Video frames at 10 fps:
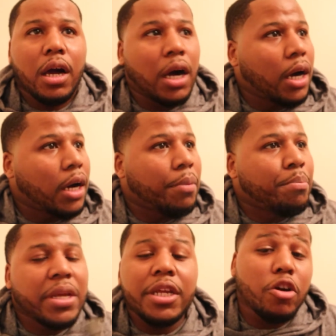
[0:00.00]
uh,
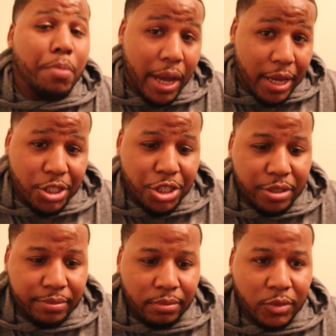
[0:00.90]
Meteor Mash,
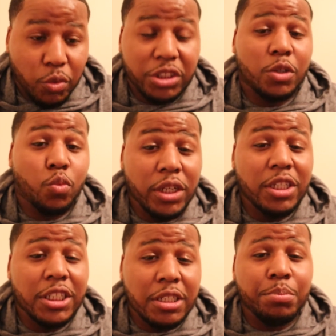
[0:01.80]
which is a
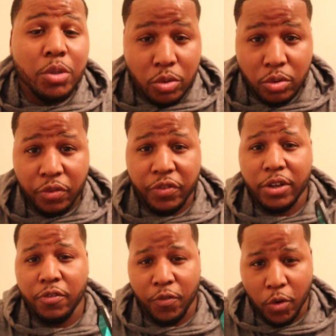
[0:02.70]
really good move
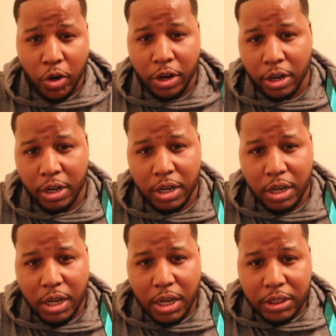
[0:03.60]
for
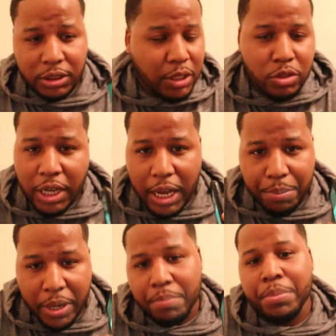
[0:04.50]
Steel
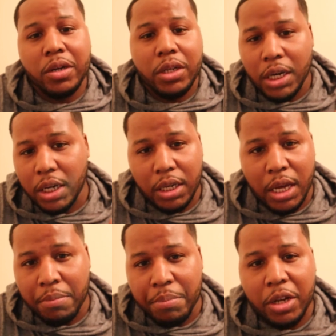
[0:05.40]
type and Bill uh,
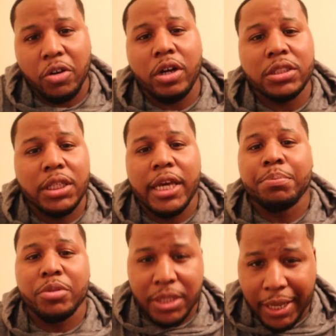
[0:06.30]
and Metagross
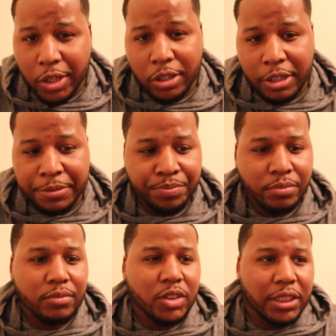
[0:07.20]
in particular.
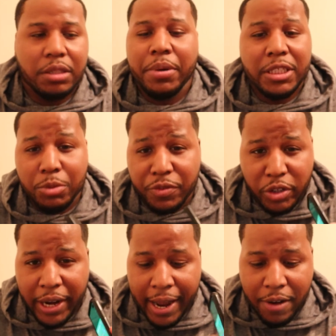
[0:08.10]
It's like the best move you
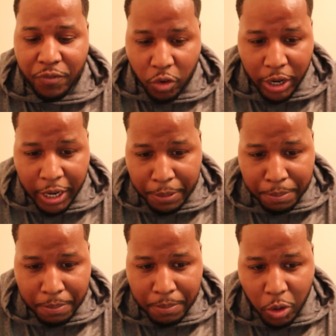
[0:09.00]
can have for
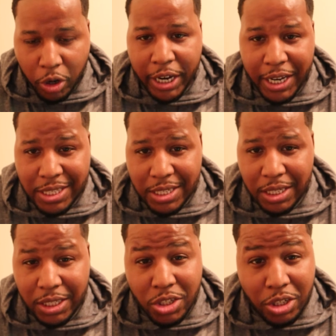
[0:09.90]
him or it.
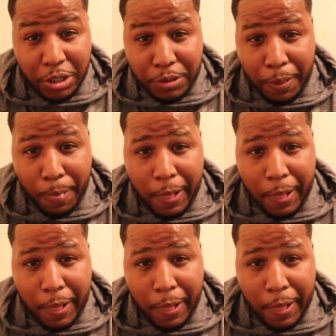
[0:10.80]
So